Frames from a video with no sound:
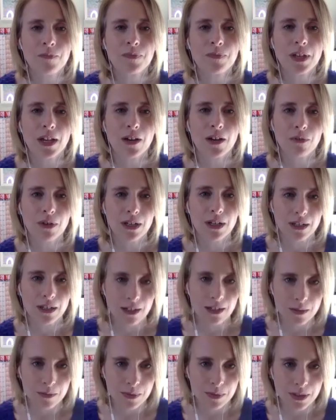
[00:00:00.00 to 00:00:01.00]
I really
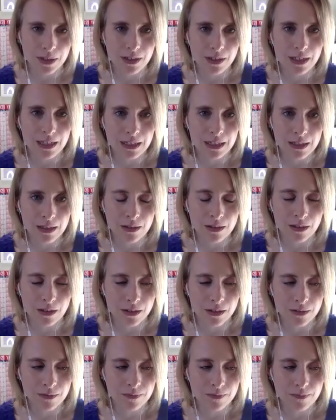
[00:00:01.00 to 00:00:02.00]
need to be
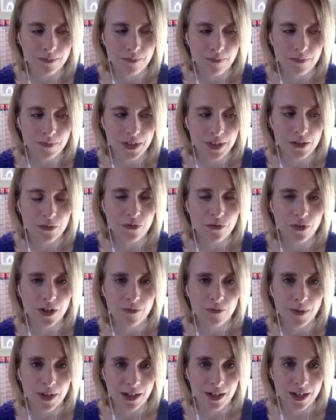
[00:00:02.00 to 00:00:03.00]
either in front
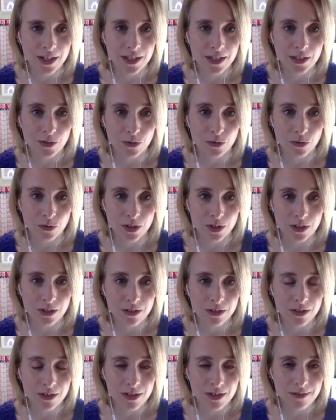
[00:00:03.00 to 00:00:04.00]
of my ideal
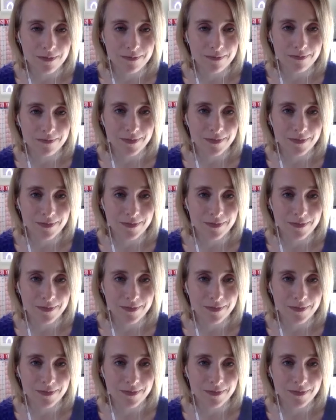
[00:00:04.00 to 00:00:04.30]
audience